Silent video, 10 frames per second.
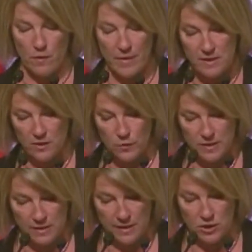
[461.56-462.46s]
The message
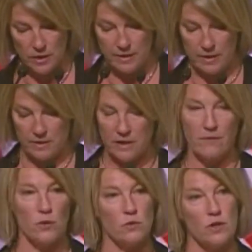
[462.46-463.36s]
was essentially this:
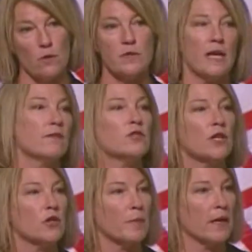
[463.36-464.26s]
if you don't have
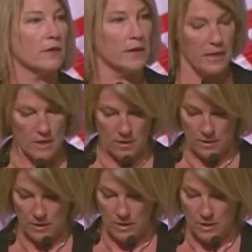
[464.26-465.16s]
gender parity,
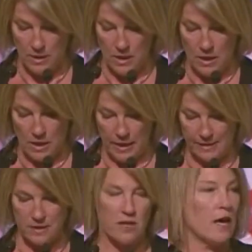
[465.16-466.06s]

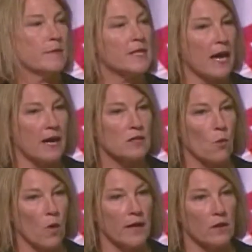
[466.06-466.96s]
it's time to
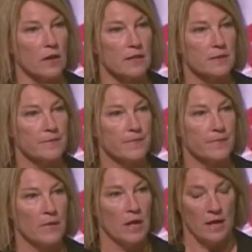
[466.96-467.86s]
ask why not.
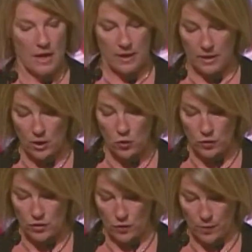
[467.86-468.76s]
And I
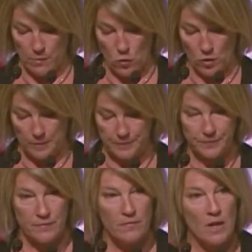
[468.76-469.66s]
couldn't agree more.
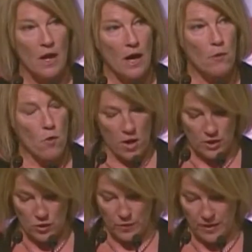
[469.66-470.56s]
I
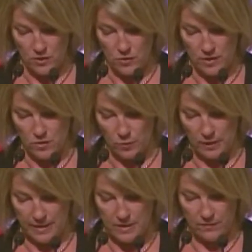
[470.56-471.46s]
watched with interest the
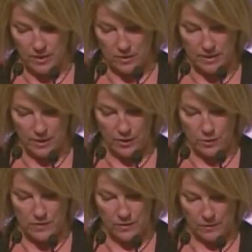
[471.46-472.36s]
release of the
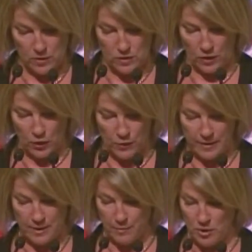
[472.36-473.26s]
Ontario
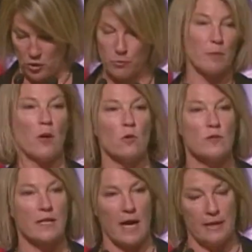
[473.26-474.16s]
Securities Commission
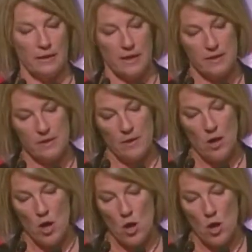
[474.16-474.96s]
proposed guidelines,